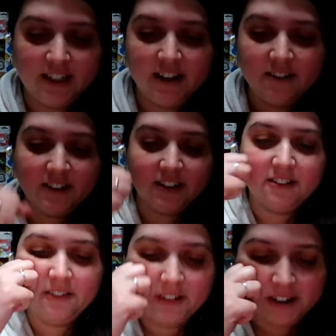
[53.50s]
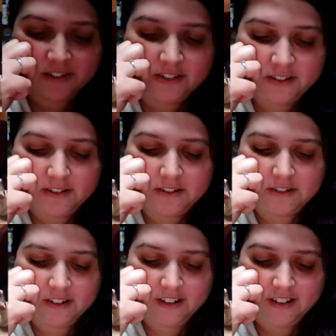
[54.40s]
out. Or, oh, of
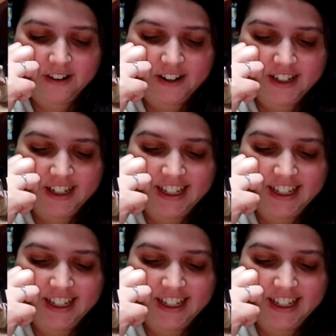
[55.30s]
course.